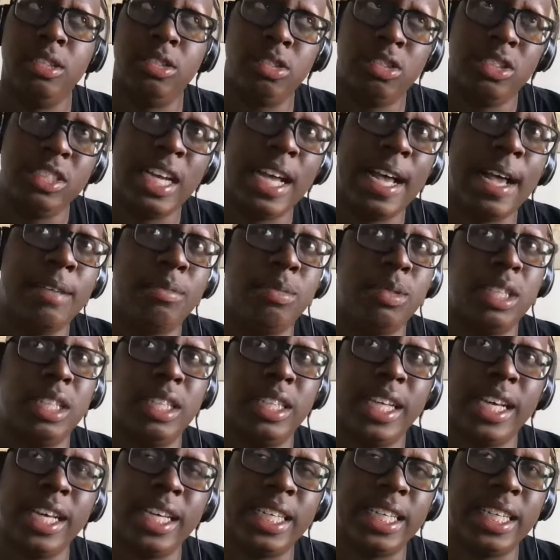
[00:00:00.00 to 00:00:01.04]
jabs with the
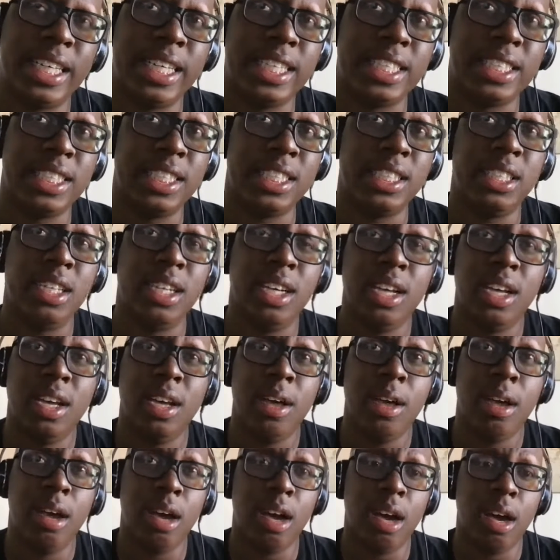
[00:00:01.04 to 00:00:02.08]
leg kicks and
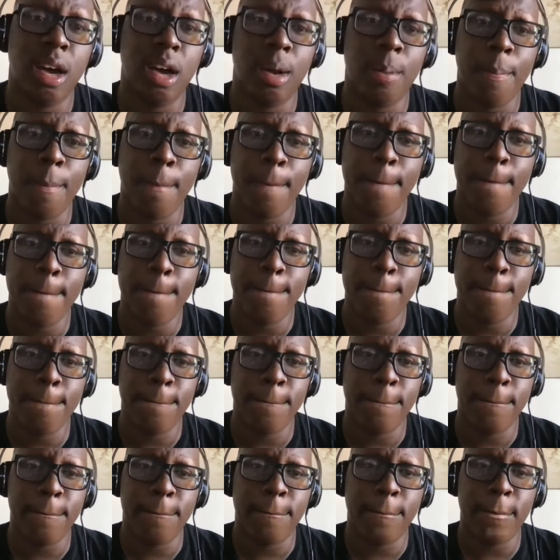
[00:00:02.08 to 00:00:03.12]
um,
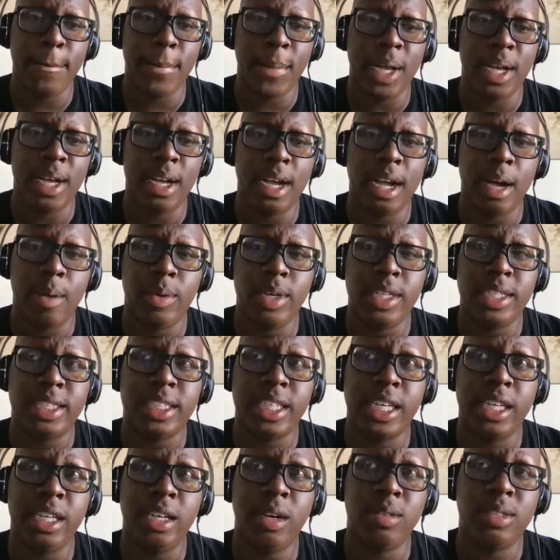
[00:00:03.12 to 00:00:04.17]
I wouldn't
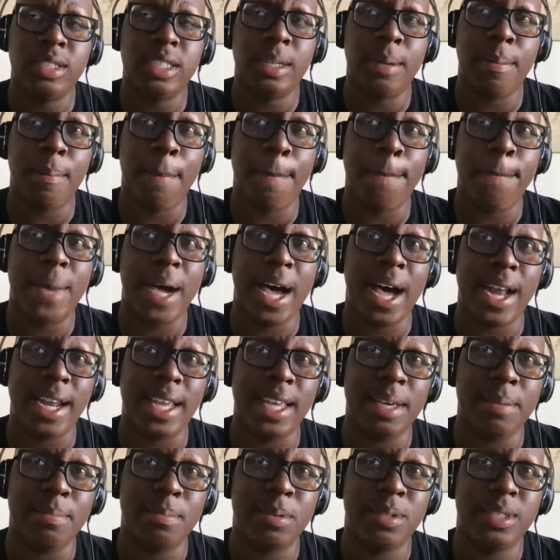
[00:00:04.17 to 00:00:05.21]
say go to the
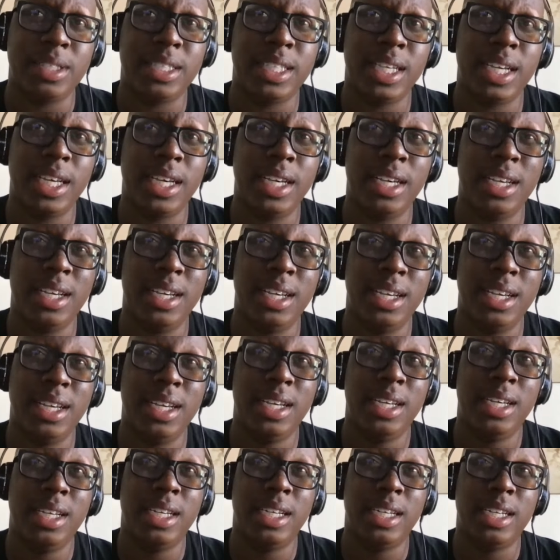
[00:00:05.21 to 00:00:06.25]
body per se.
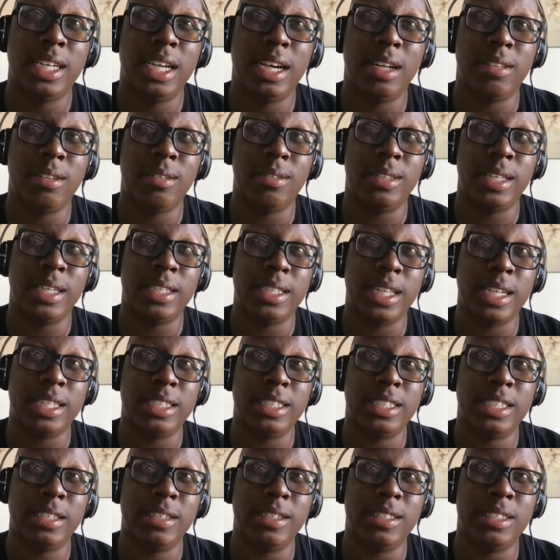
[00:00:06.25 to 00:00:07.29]
'Cause I don't think that's
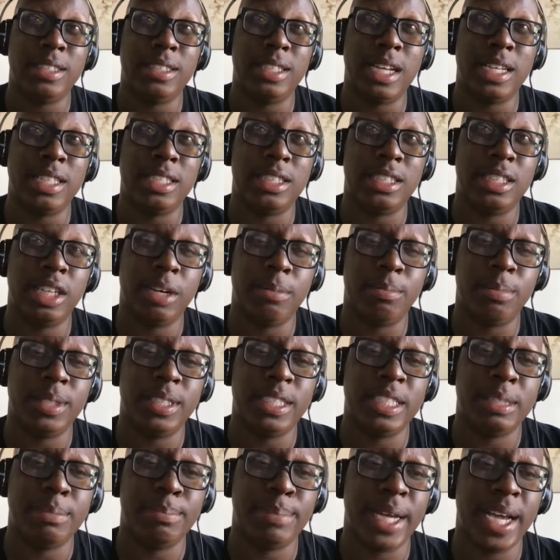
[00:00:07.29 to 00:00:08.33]
Derek
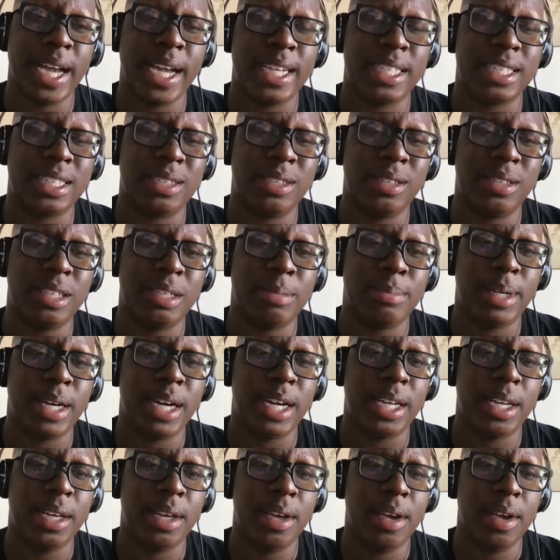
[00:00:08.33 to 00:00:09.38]
Brunson's bag is to go to the
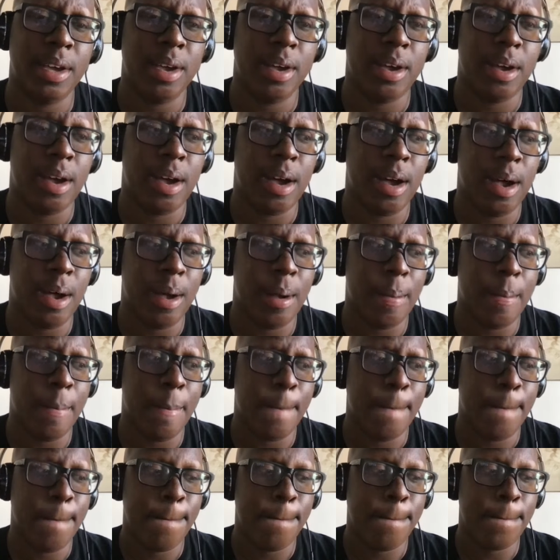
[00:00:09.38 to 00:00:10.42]
body. Um,